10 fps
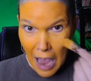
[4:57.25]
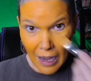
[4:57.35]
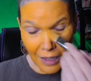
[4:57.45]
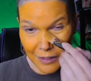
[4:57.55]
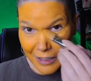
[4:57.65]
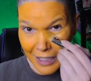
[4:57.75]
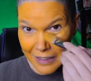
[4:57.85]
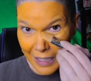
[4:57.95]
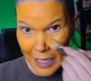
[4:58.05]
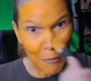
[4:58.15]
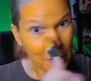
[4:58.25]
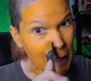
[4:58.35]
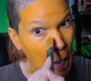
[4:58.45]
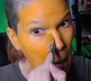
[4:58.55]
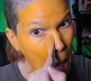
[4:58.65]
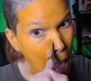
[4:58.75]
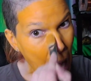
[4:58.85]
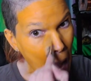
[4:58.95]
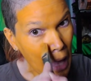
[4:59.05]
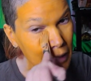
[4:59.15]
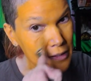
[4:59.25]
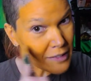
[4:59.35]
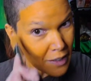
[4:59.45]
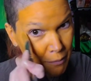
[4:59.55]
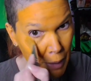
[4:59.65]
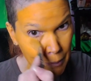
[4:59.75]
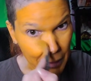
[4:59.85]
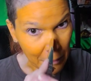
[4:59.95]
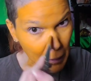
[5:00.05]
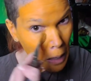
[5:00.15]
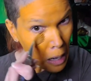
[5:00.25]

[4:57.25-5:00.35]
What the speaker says: I'll look at the camera now instead of my mirror.